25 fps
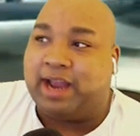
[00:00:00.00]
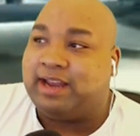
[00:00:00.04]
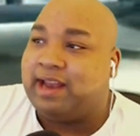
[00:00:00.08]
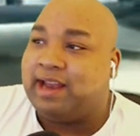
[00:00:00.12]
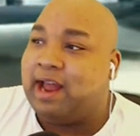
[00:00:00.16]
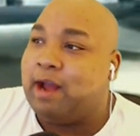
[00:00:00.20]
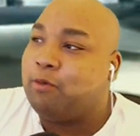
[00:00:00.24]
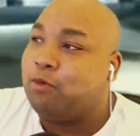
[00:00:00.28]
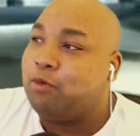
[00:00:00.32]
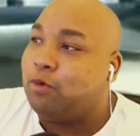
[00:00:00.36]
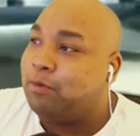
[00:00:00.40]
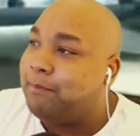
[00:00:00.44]

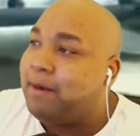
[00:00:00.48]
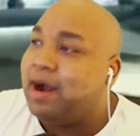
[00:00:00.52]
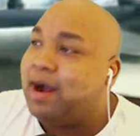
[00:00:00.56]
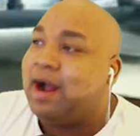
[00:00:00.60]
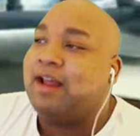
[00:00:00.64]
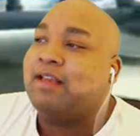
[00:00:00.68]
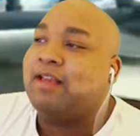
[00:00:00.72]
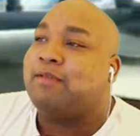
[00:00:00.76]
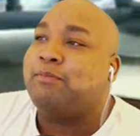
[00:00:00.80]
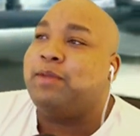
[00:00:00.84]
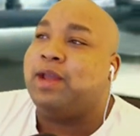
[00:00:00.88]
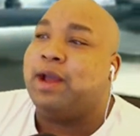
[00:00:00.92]
That
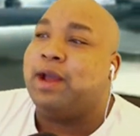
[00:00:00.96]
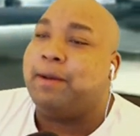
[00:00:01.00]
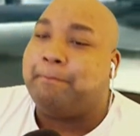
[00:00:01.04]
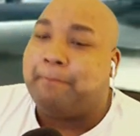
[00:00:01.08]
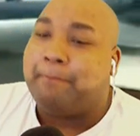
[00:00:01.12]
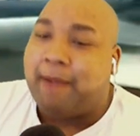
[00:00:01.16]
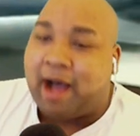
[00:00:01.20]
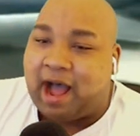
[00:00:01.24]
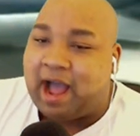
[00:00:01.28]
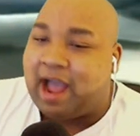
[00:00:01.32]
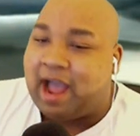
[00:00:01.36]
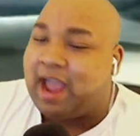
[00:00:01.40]
reminds me of
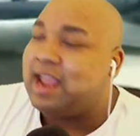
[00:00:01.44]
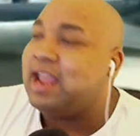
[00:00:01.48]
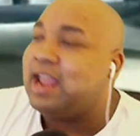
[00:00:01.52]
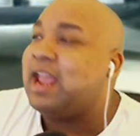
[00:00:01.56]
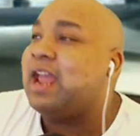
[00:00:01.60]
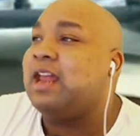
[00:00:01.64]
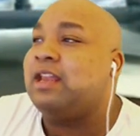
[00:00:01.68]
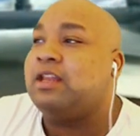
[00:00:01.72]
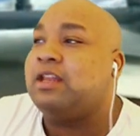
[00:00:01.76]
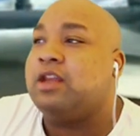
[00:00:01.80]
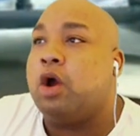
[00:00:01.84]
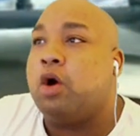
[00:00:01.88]
mine
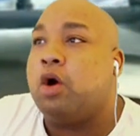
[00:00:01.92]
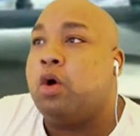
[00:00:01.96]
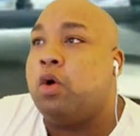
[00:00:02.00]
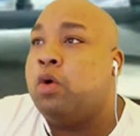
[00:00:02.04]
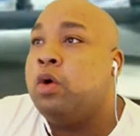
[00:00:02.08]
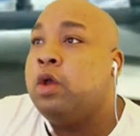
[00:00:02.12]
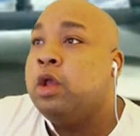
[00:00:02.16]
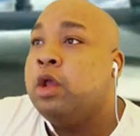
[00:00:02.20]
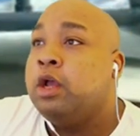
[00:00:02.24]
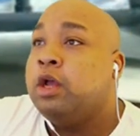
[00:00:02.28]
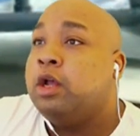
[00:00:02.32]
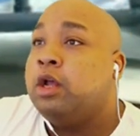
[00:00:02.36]
and
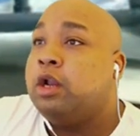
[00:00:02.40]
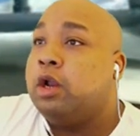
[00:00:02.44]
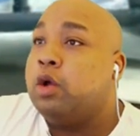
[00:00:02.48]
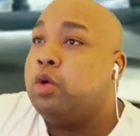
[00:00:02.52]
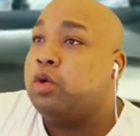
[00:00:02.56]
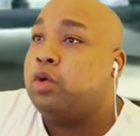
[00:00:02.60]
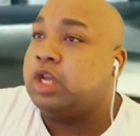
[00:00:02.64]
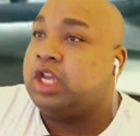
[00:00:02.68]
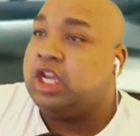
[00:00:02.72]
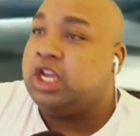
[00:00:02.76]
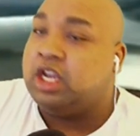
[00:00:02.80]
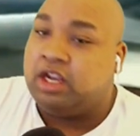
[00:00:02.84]
yo
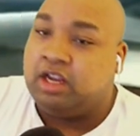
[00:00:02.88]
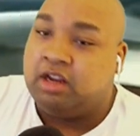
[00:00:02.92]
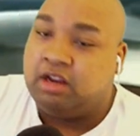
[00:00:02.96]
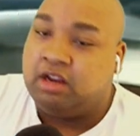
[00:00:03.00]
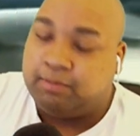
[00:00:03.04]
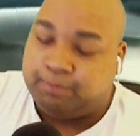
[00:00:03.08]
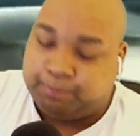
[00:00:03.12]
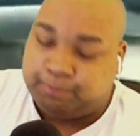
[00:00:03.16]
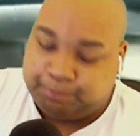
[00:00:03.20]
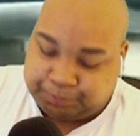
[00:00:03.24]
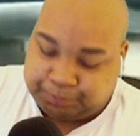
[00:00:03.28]
Loki.